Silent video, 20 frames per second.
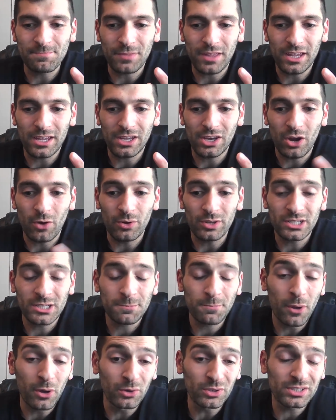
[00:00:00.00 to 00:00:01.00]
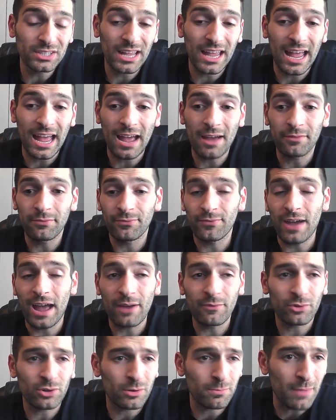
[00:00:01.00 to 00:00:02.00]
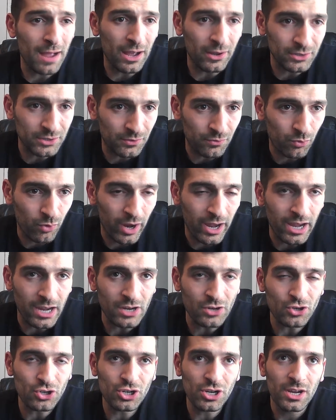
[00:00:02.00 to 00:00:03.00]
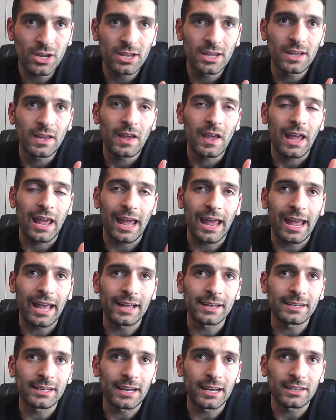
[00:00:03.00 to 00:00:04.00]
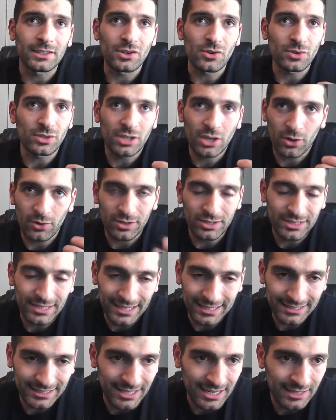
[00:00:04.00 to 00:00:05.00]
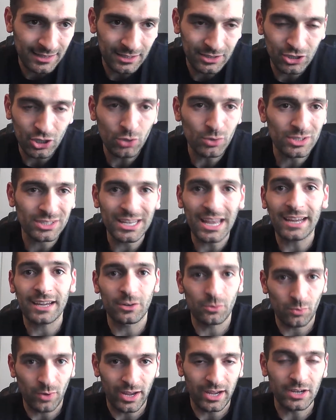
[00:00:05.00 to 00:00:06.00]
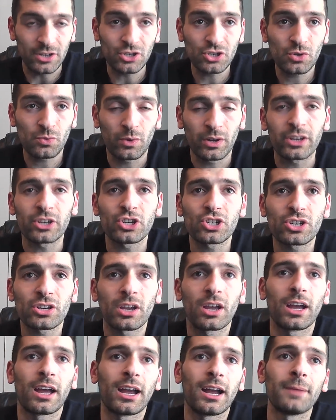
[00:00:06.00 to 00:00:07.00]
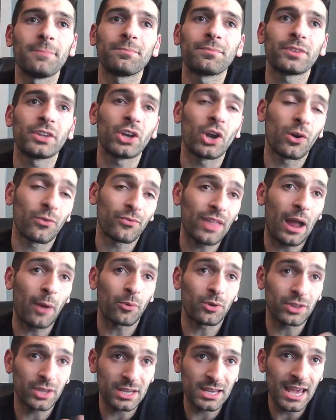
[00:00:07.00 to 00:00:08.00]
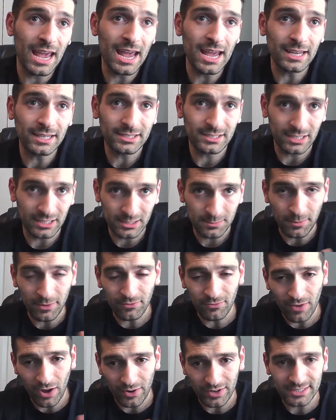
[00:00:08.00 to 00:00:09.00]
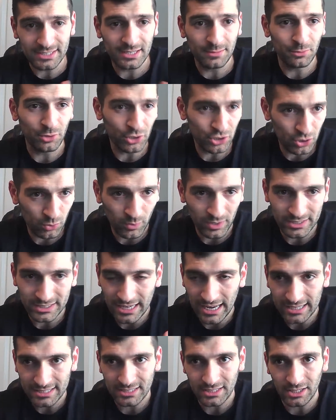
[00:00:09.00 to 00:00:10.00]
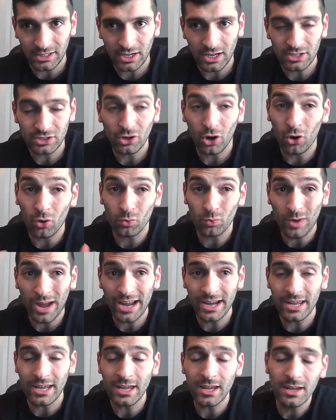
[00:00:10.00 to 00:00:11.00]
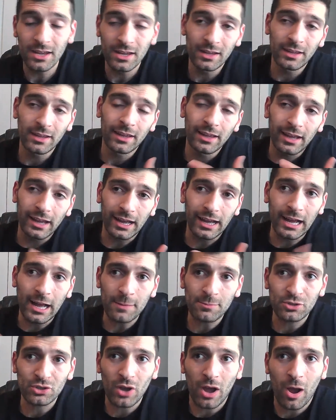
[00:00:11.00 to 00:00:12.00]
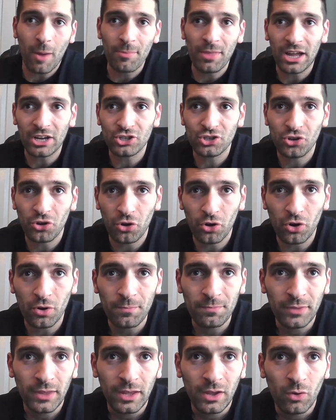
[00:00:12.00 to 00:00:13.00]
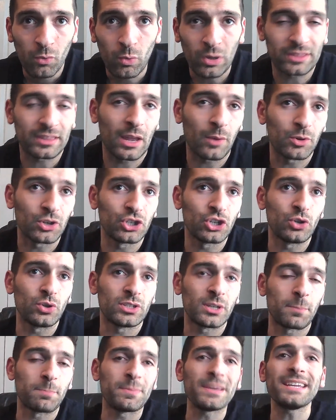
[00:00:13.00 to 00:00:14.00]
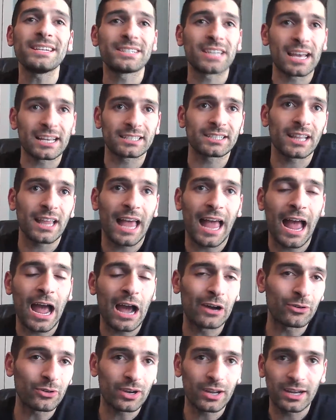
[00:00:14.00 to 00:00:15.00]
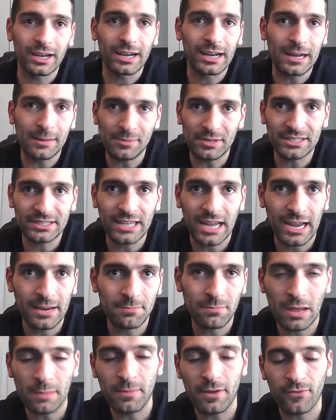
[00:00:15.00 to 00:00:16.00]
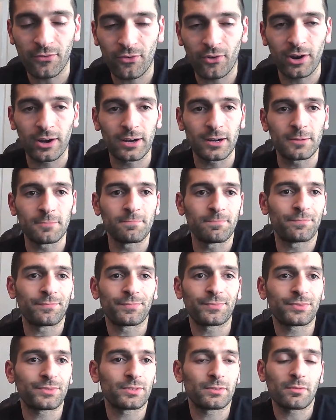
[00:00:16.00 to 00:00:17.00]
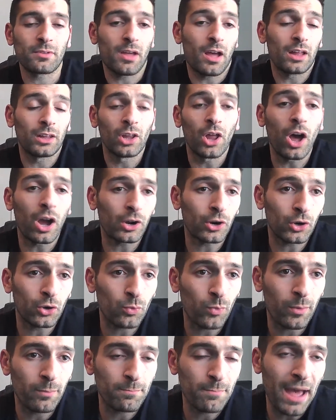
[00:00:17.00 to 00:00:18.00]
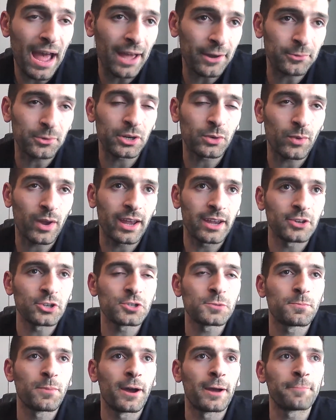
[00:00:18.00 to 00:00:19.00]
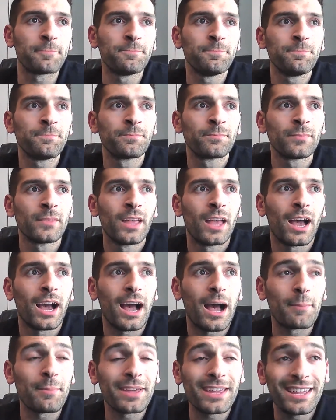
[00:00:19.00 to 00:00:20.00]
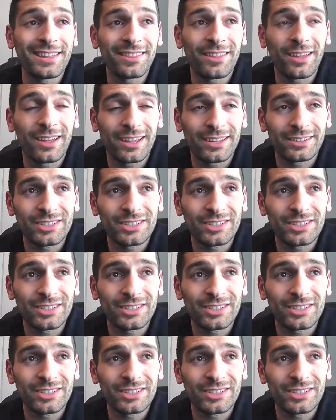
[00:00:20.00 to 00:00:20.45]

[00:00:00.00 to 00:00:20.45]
it's supposed to have 500 miles of range and do 0 to 60 in the 2-second range, which, if that were the case, it'd be very similar to what Tesla does already. So I'm not sure what they would do to beat Tesla out, aside maybe from a longer battery range. But in the